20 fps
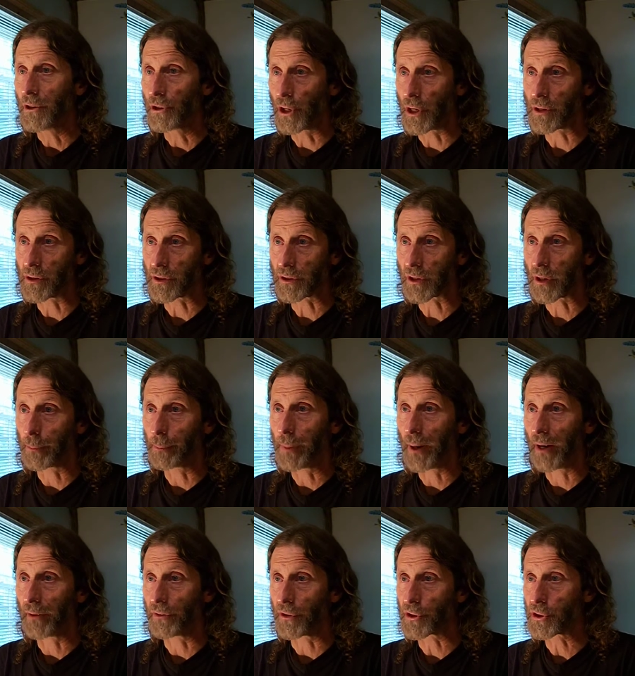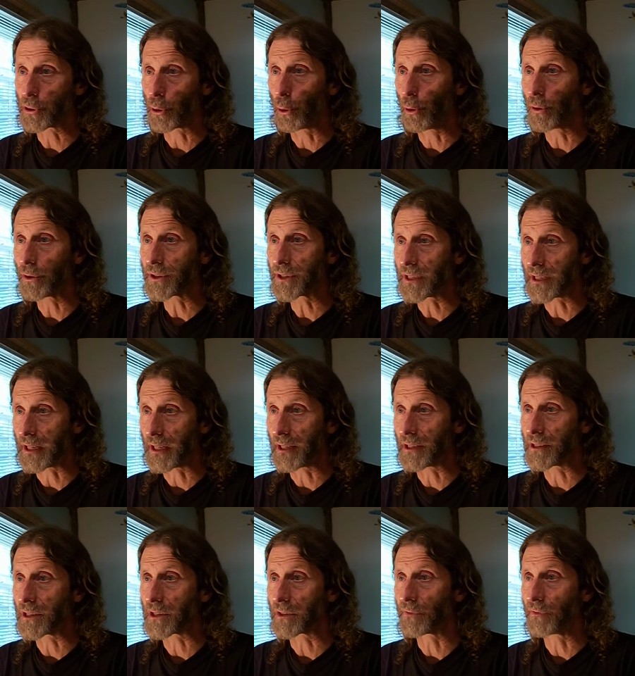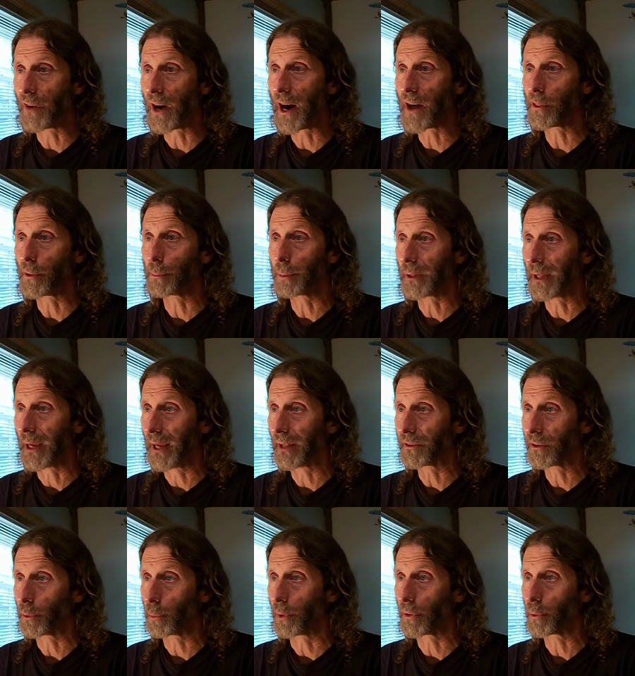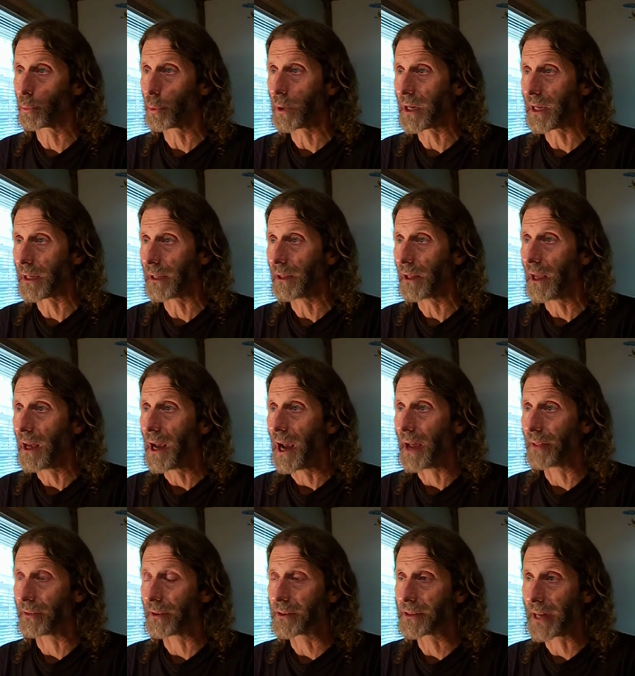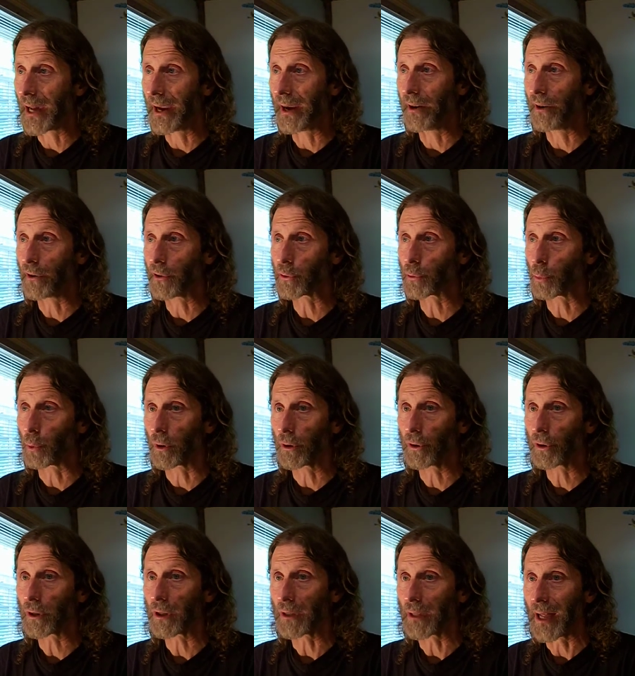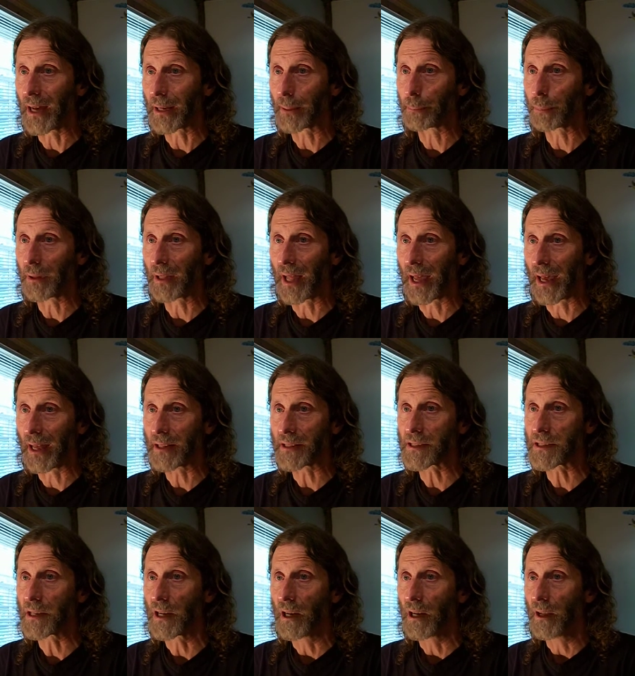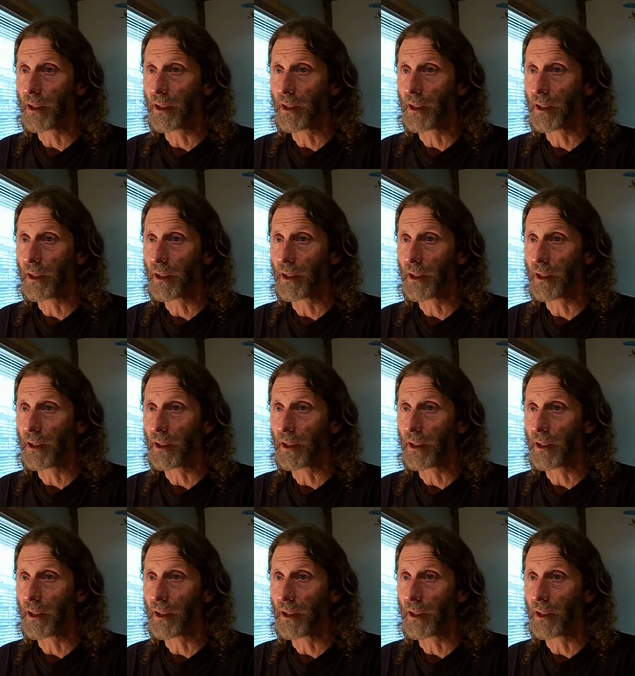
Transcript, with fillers: Jesus compared the soul seeds his father planted with wheat, and the tares were look-alike plants